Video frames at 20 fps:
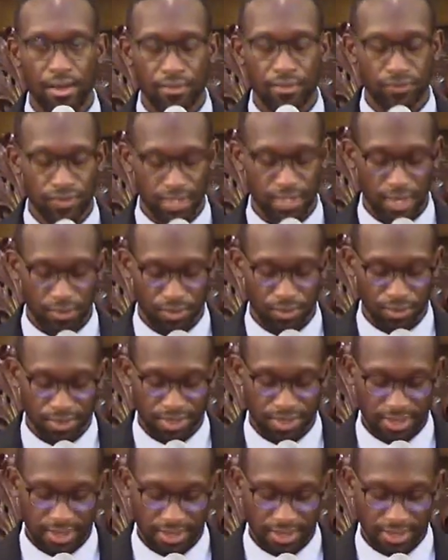several
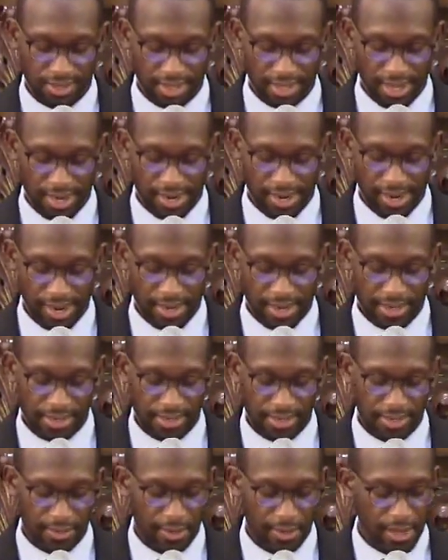
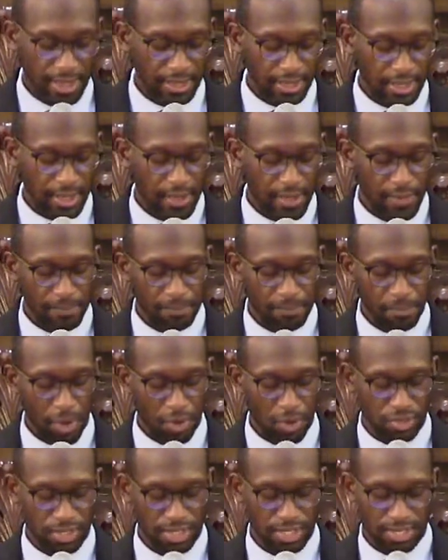Sundays,
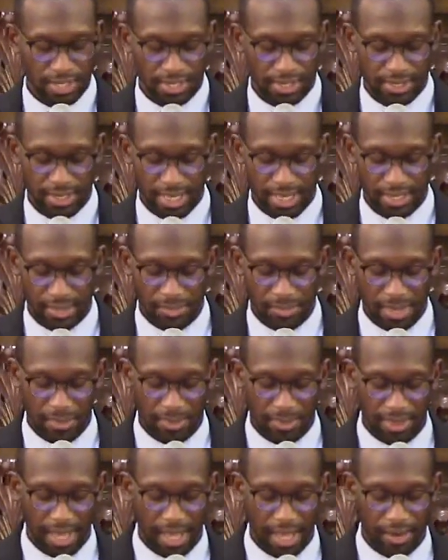Moses has led the
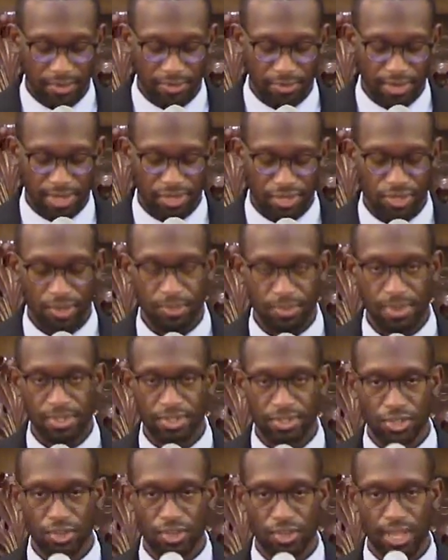people out of Egypt,
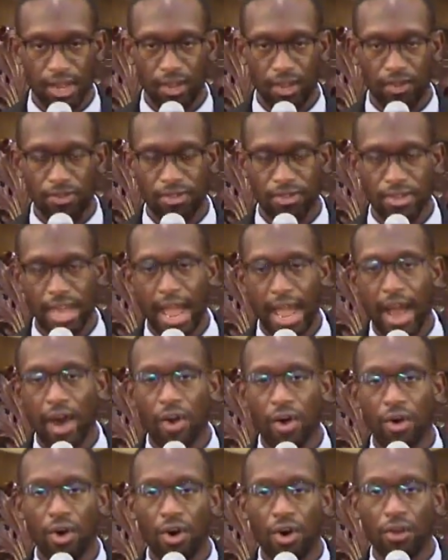and so they are
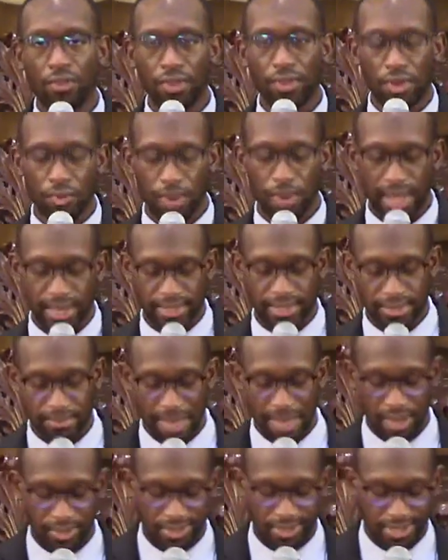now on their way to
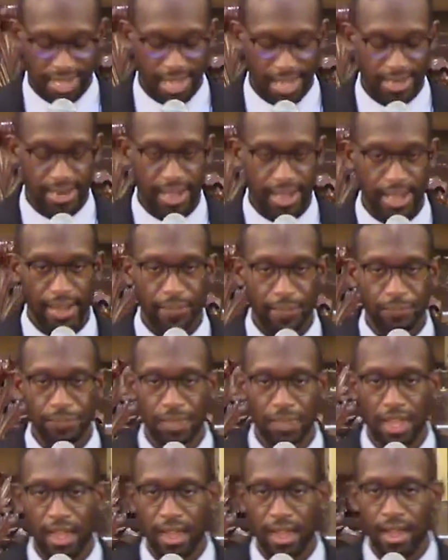Mount Sinai.
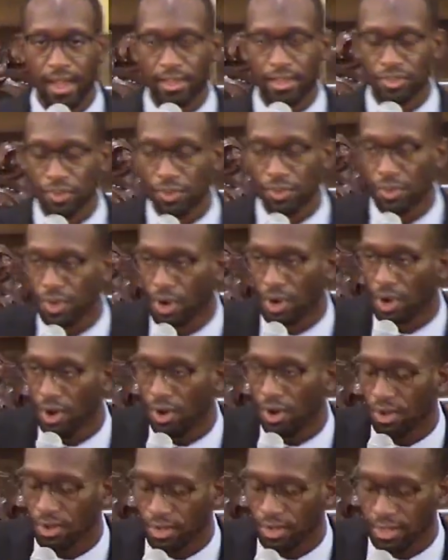As we
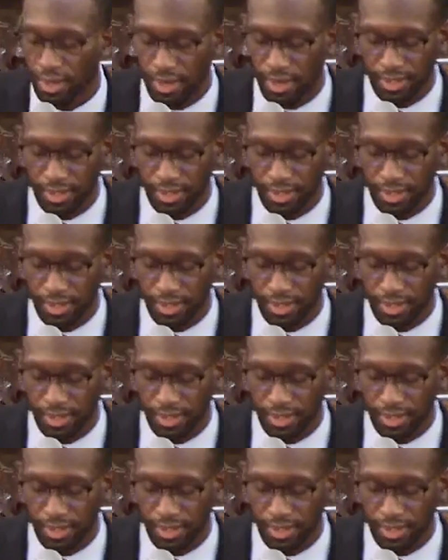recall in our